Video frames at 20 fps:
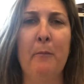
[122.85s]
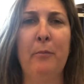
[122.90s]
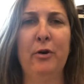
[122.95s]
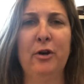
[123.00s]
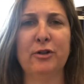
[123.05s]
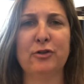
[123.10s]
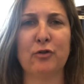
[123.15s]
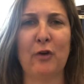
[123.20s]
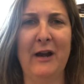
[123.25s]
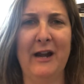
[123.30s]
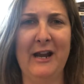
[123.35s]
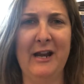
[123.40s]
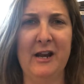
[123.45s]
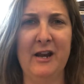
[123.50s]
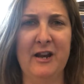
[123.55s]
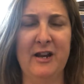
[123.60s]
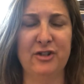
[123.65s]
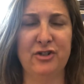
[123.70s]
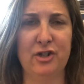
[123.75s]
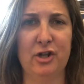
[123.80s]
put a training
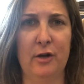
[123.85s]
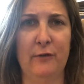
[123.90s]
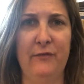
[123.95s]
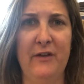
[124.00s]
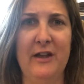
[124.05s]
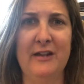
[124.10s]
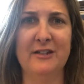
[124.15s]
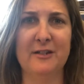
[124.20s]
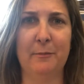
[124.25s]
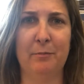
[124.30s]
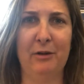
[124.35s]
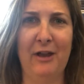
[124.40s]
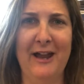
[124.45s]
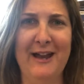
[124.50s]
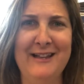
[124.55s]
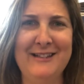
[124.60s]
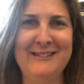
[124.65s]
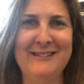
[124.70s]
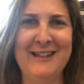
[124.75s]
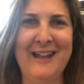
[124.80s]
initiative into
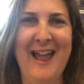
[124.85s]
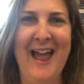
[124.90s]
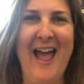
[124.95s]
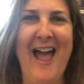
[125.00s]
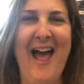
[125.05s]
place,